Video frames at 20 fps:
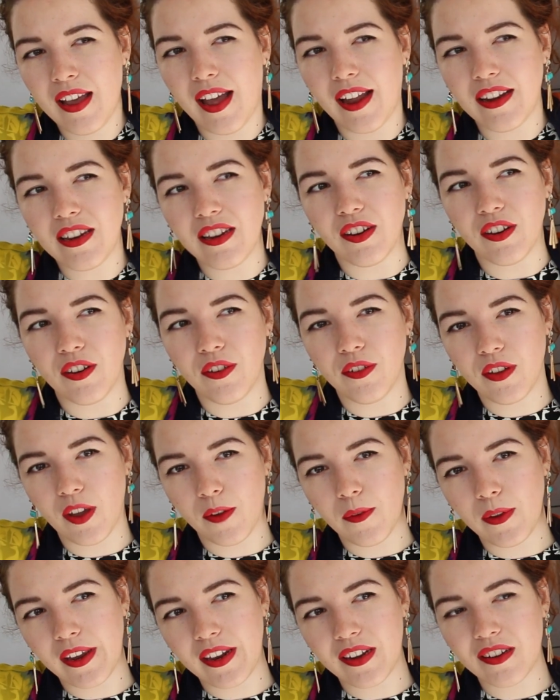and, you know,
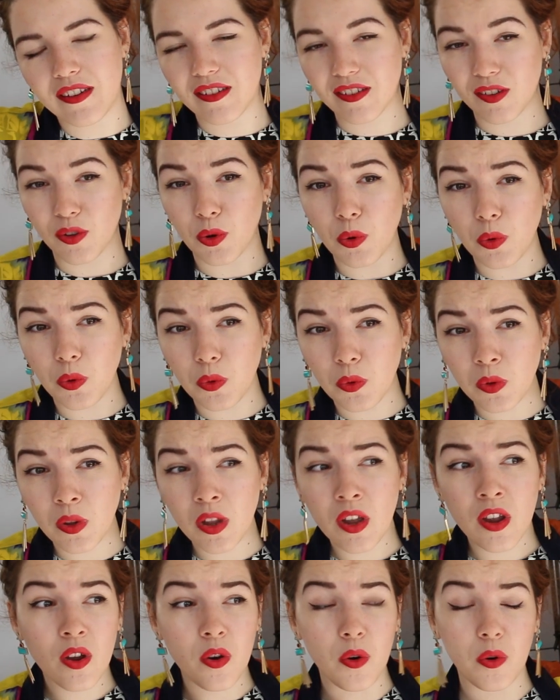going into school
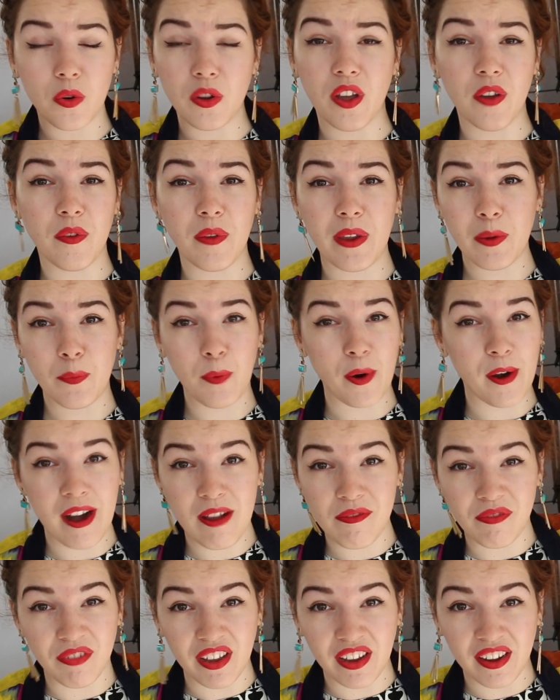or going
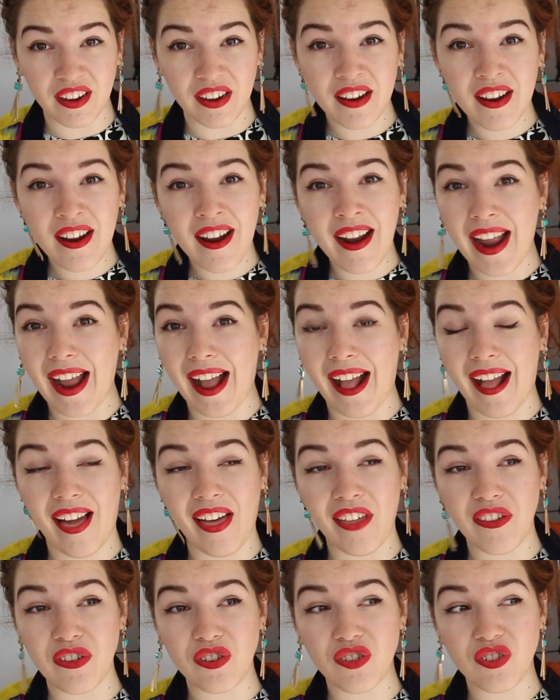wherever
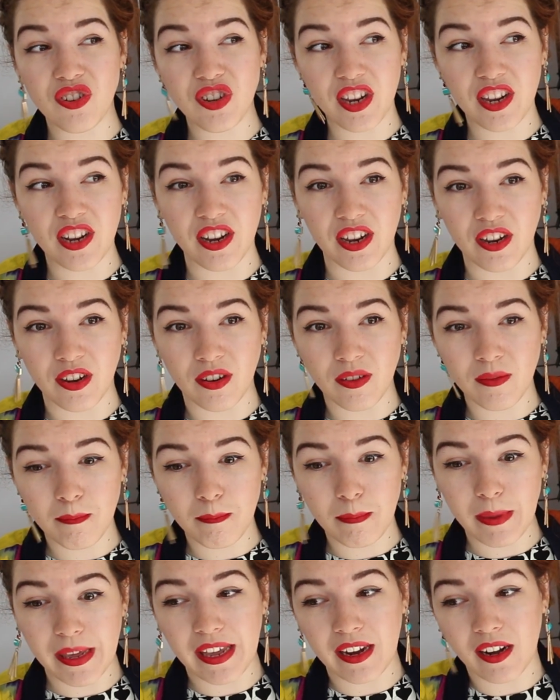and, you know,
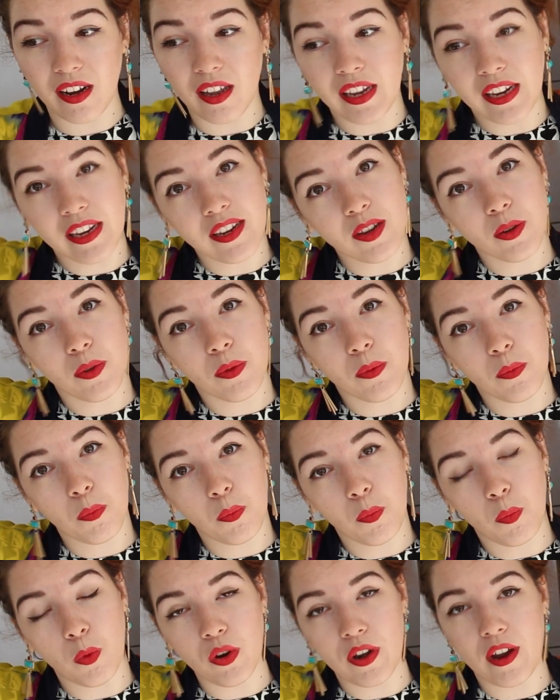being like,
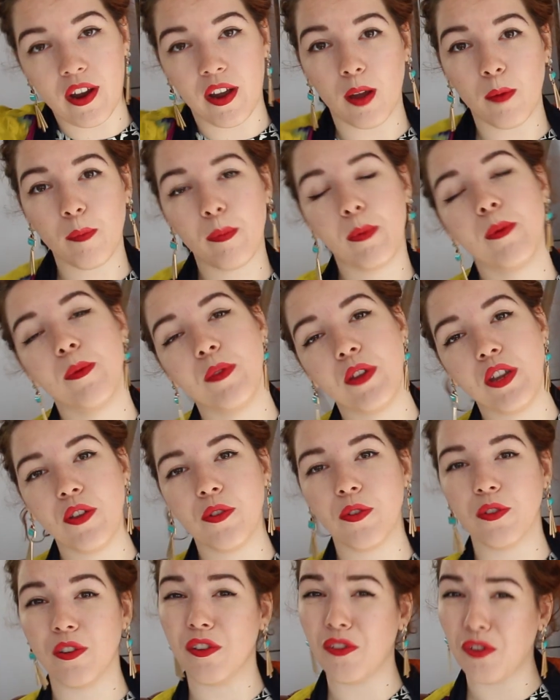what up?
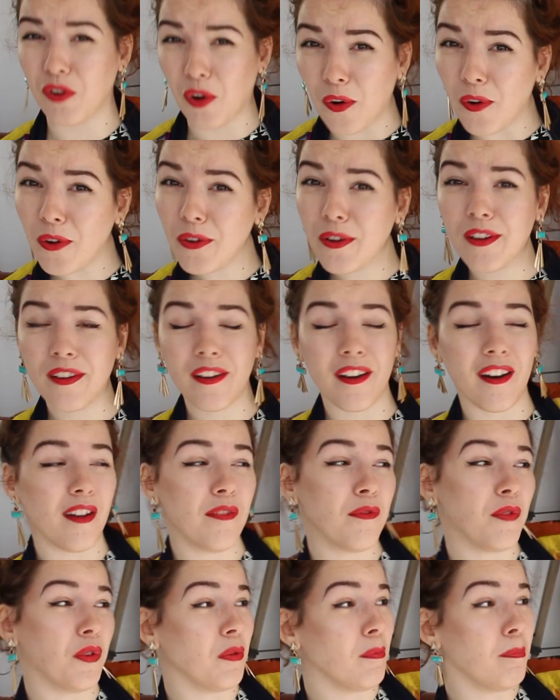You got a dog?
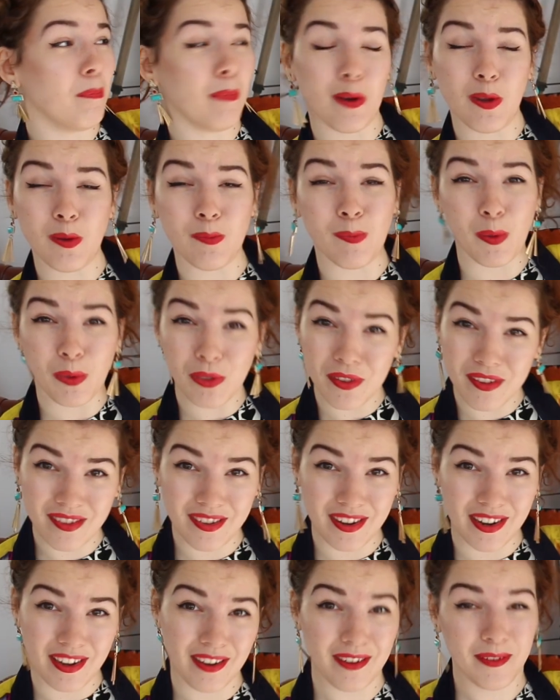I've got a blue
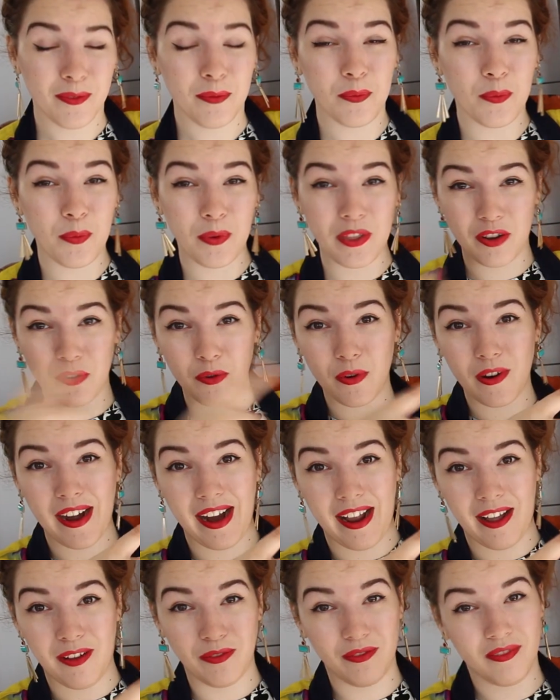monster with a
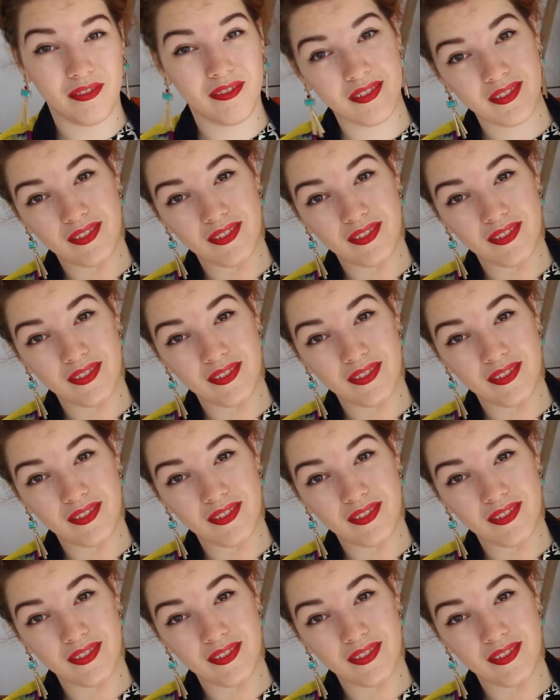crown.